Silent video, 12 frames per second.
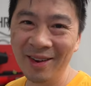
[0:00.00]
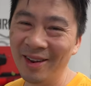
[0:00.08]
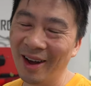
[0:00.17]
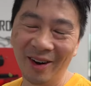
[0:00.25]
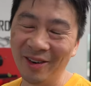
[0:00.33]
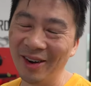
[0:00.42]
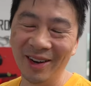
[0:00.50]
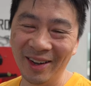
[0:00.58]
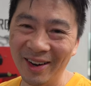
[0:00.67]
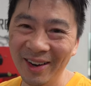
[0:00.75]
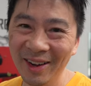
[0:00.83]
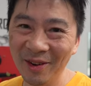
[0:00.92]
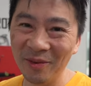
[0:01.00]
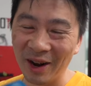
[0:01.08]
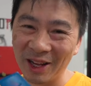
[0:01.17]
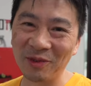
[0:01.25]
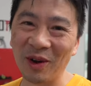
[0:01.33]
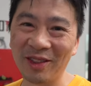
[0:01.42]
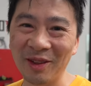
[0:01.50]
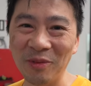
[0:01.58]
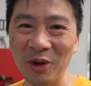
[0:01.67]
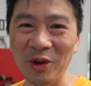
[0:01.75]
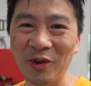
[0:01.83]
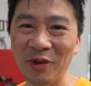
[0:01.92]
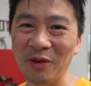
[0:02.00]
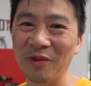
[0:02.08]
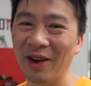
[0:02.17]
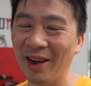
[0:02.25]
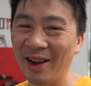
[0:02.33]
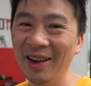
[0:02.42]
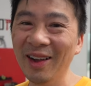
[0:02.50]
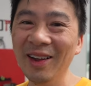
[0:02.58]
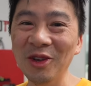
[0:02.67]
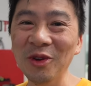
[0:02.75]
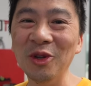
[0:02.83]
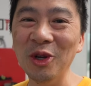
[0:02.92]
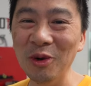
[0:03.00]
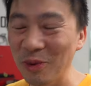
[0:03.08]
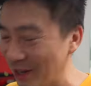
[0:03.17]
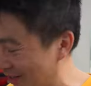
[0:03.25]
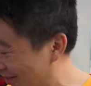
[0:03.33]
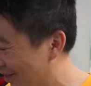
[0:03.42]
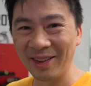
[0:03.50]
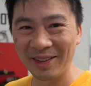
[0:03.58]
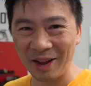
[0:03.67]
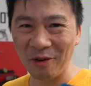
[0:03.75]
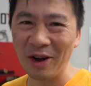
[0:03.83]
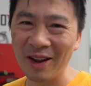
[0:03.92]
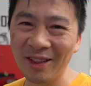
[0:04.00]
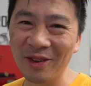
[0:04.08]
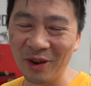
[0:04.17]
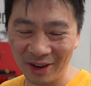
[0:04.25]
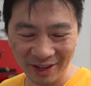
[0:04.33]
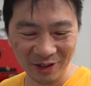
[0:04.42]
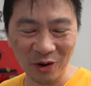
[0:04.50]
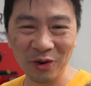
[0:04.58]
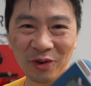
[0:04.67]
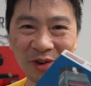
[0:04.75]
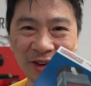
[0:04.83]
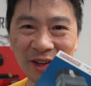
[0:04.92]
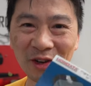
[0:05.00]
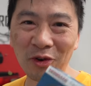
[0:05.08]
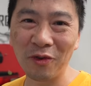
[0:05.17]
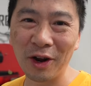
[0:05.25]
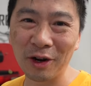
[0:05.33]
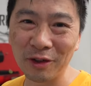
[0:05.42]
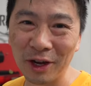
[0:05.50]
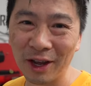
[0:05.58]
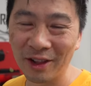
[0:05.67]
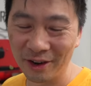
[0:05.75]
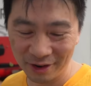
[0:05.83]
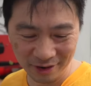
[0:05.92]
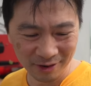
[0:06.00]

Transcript: Not really, but that's what the beauty of YouTube is. Let's get right into it. Let's go find out together.